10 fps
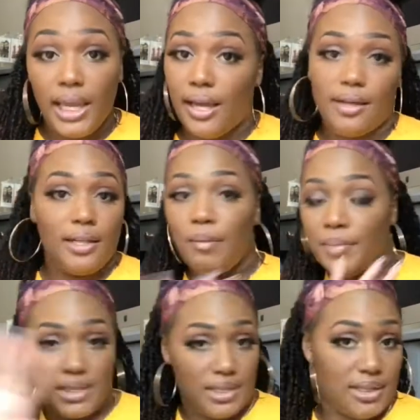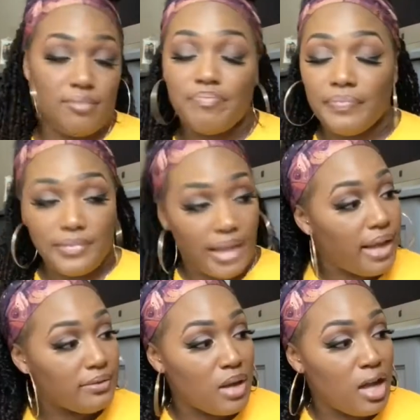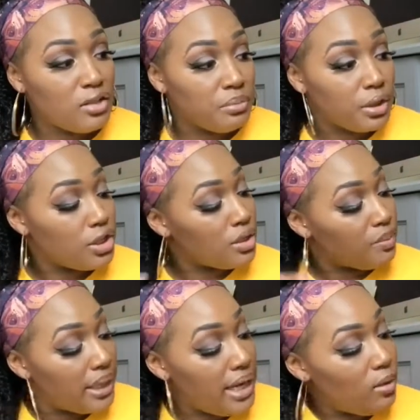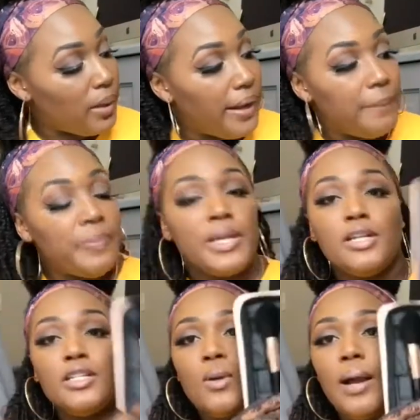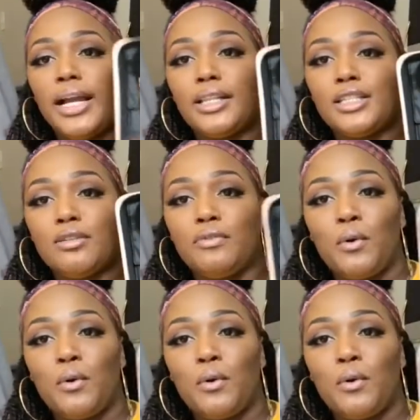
Yeah, they have some awesome brushes. But anyway, so I got the